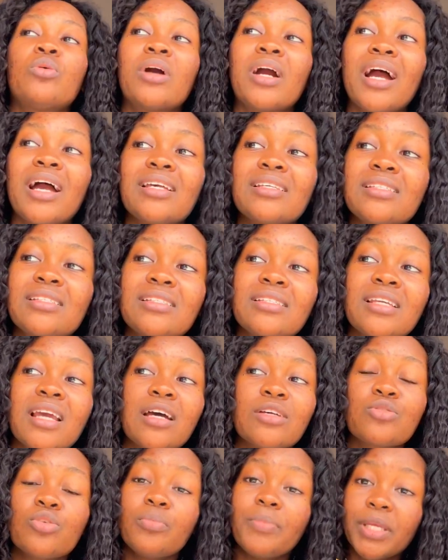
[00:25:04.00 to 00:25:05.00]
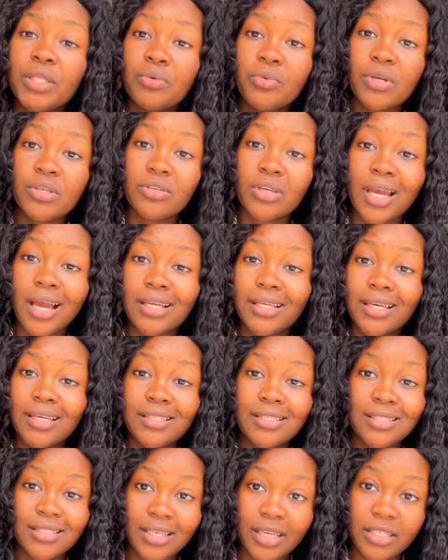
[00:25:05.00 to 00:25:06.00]
guys, there are so many ways you can
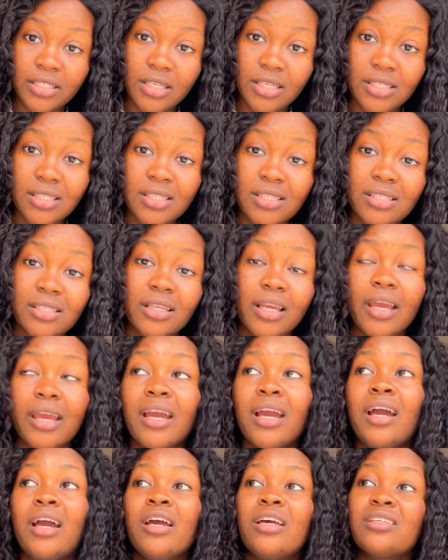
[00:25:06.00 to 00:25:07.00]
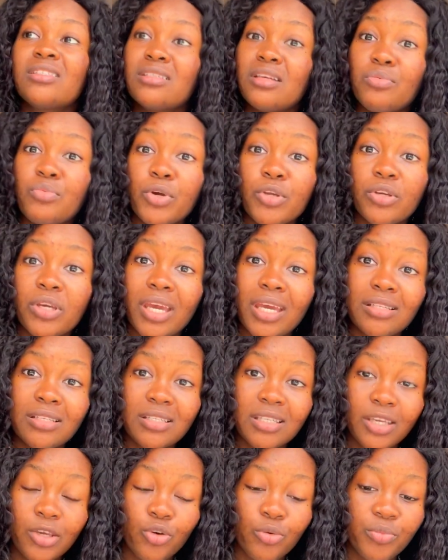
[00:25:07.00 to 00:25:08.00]
get these agencies, like same way you get
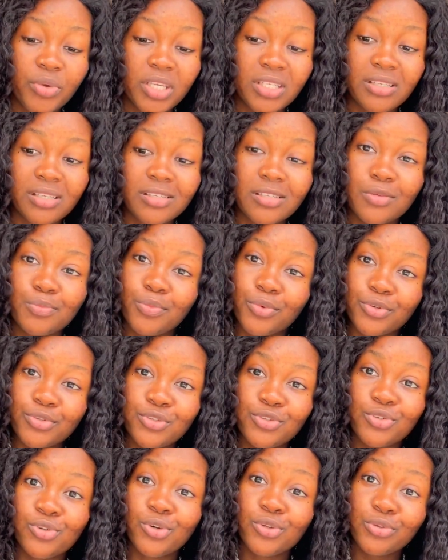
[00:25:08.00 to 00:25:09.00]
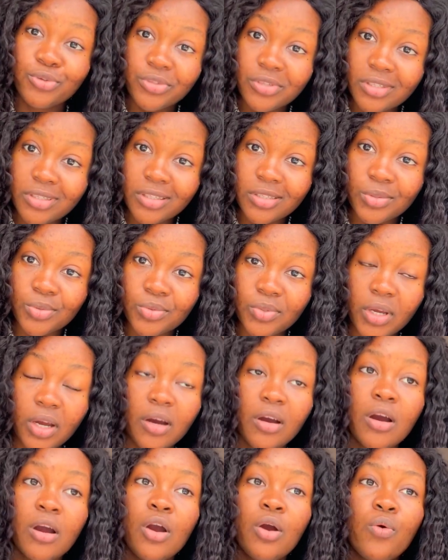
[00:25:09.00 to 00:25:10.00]
these care home agencies, but you all know the deal
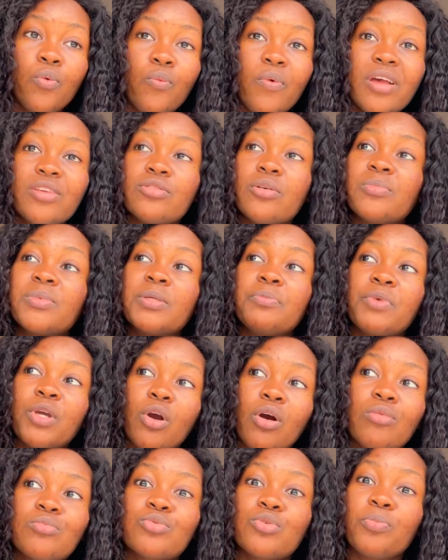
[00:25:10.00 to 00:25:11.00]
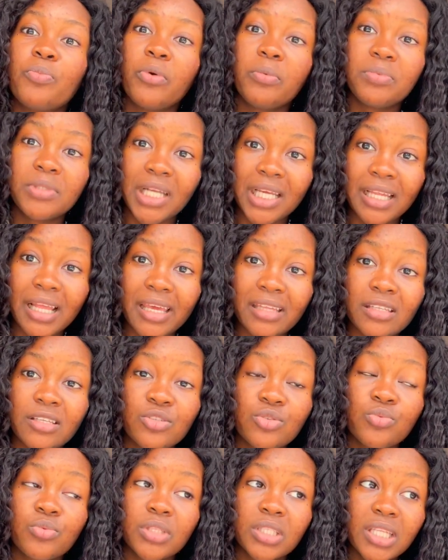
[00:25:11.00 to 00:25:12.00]
now. When something becomes so popular like
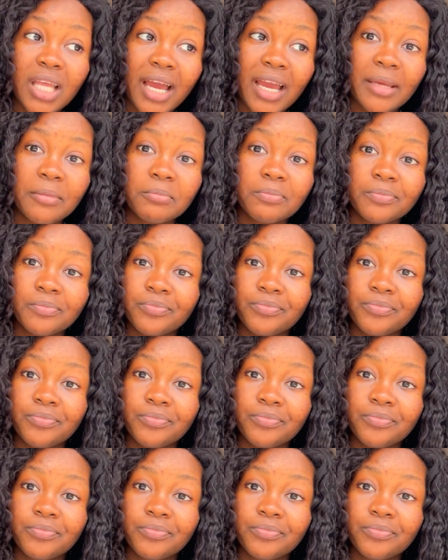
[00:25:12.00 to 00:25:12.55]
this, with time